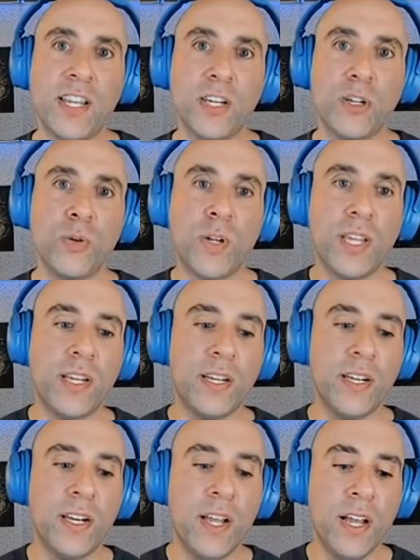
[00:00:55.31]
that you
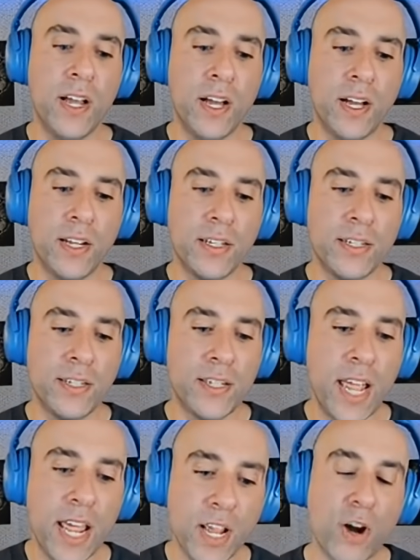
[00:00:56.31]
can
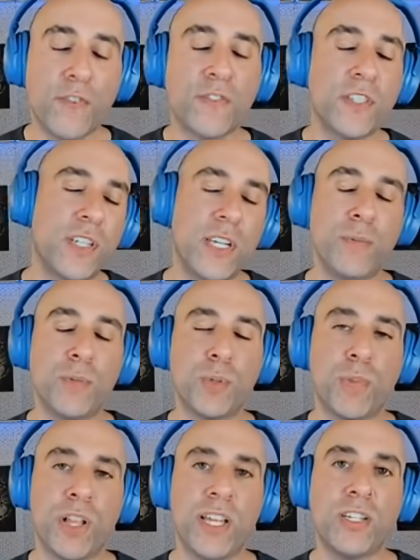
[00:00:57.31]
take off your team's
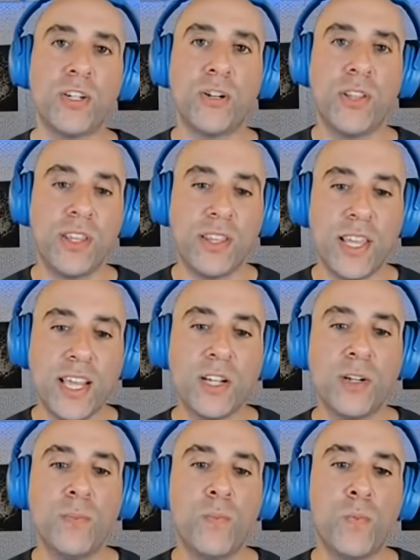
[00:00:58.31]
plate so that they
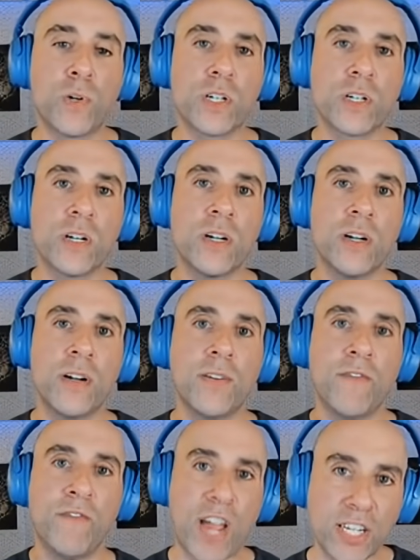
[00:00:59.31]
could work
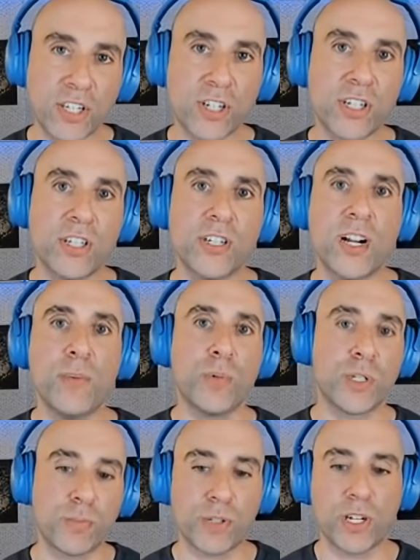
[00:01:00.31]
faster and
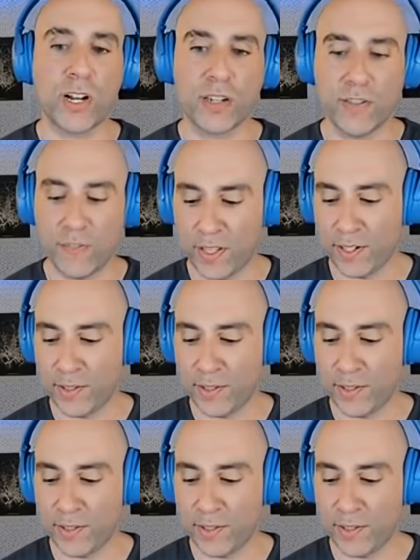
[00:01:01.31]
more productively.